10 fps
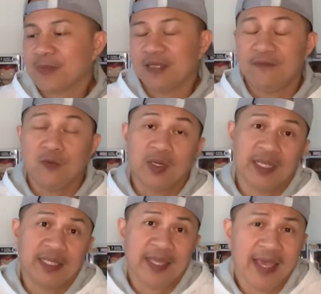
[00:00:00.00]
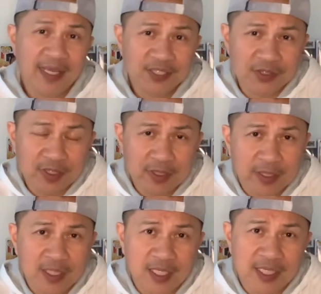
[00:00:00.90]
if you want to enhance your
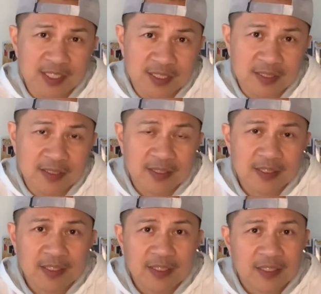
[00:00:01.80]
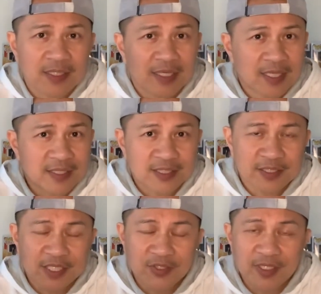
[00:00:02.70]
collection, I
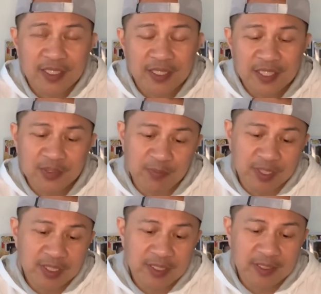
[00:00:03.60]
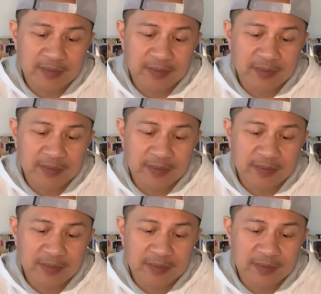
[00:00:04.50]
suggest you get this book.